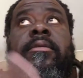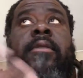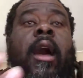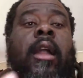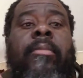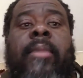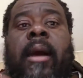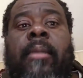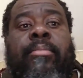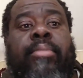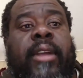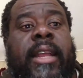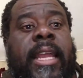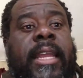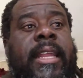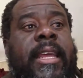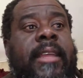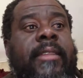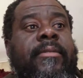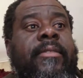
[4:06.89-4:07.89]
It's all about
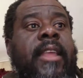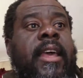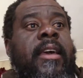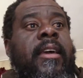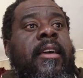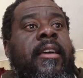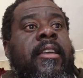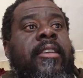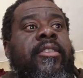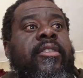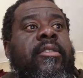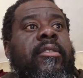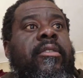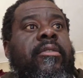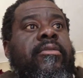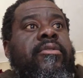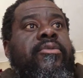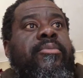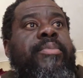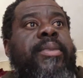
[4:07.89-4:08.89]
bringing in your
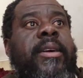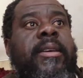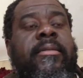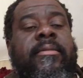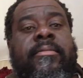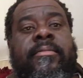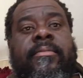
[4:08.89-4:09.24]
group,